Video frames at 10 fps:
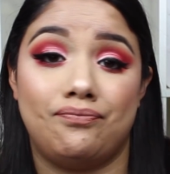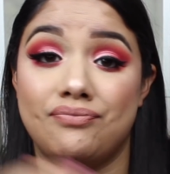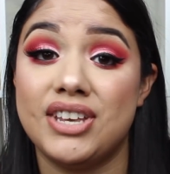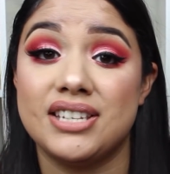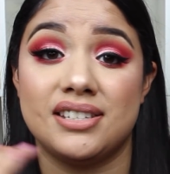
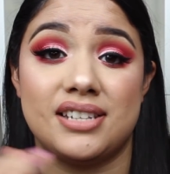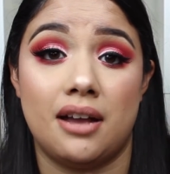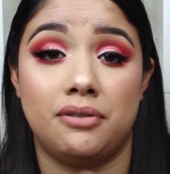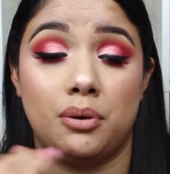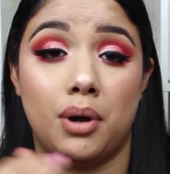this is
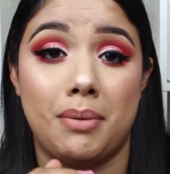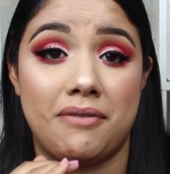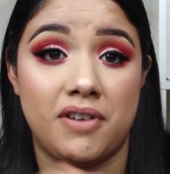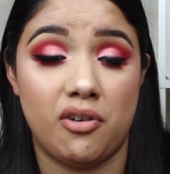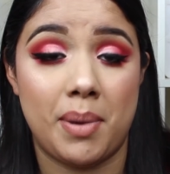definitely one of my
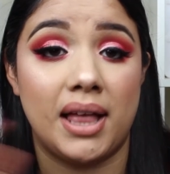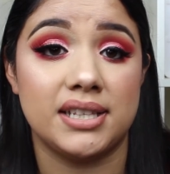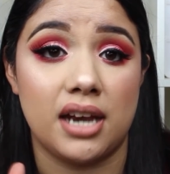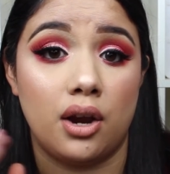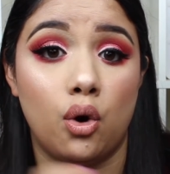favorite
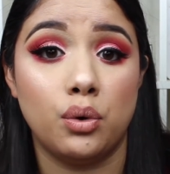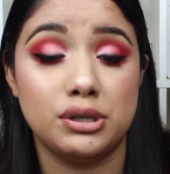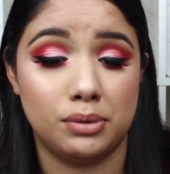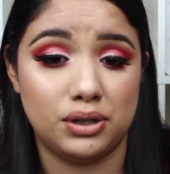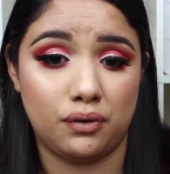palettes. I
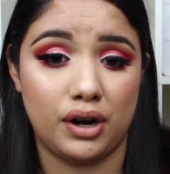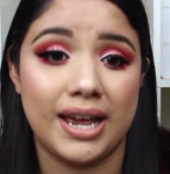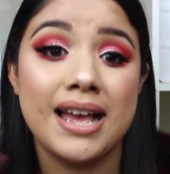always reach for it.